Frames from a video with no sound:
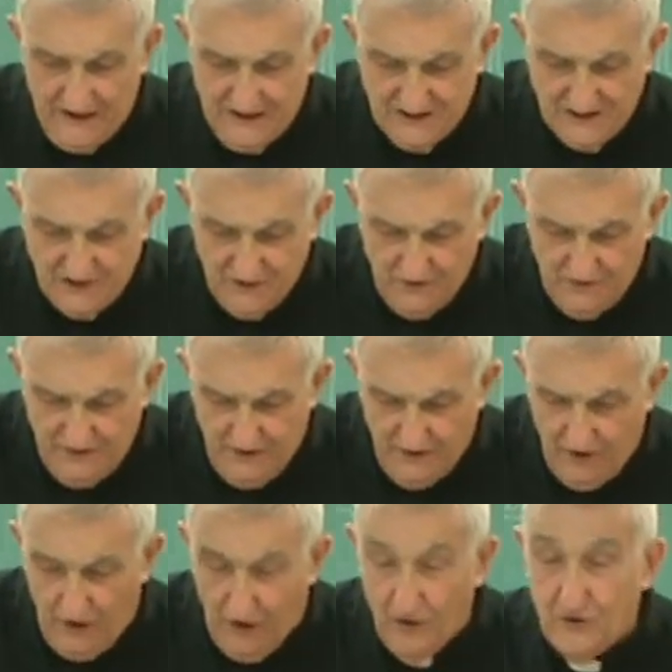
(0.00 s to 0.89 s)

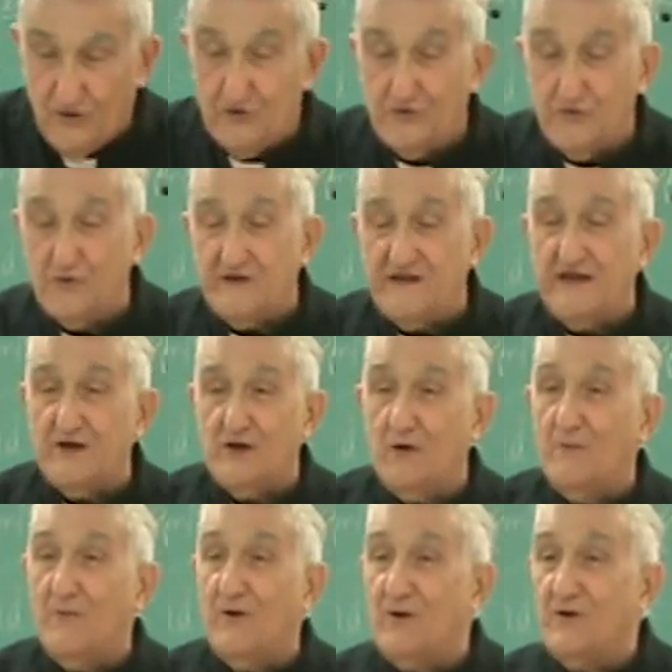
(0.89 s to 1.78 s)
So, or you take
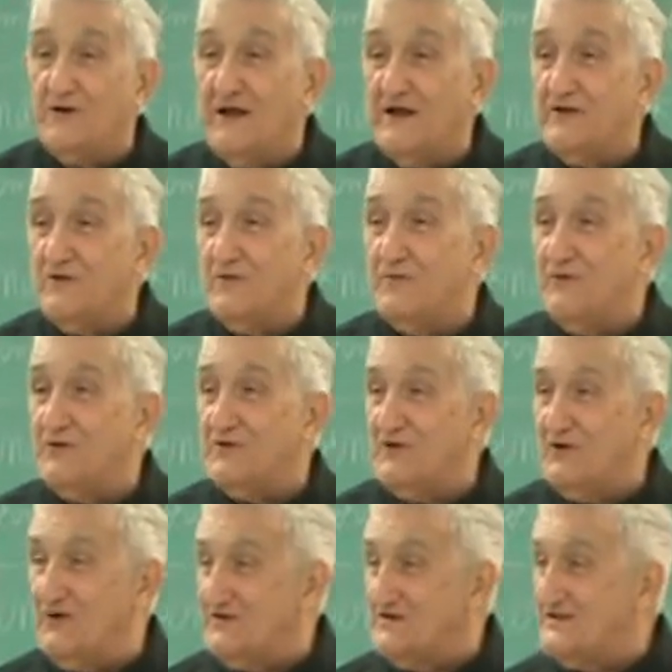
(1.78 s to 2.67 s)
a bird and you
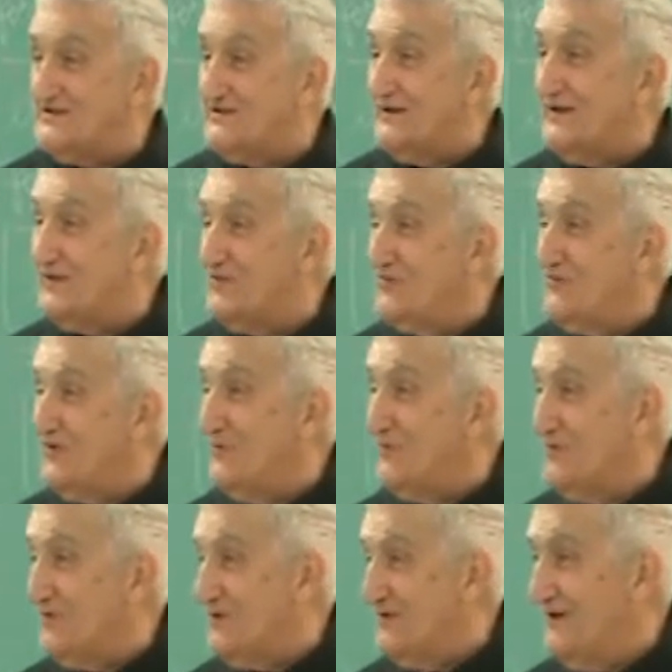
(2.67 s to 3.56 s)
put a string to a
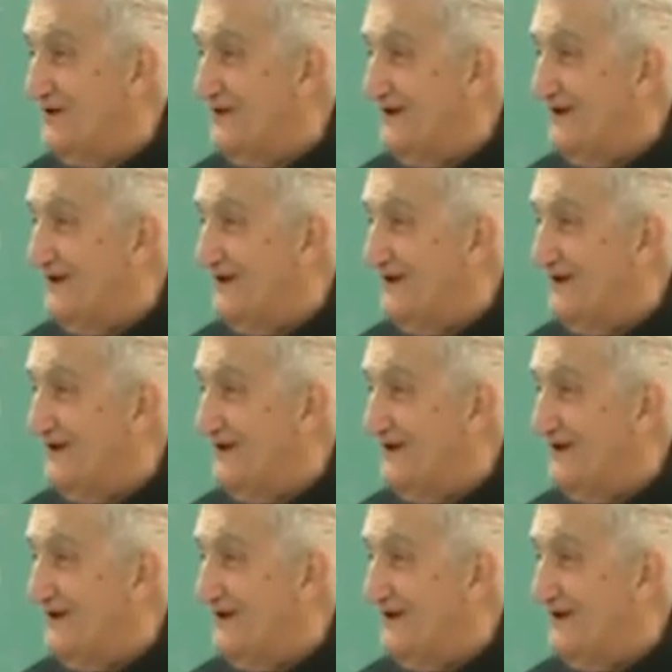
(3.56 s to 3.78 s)
bird,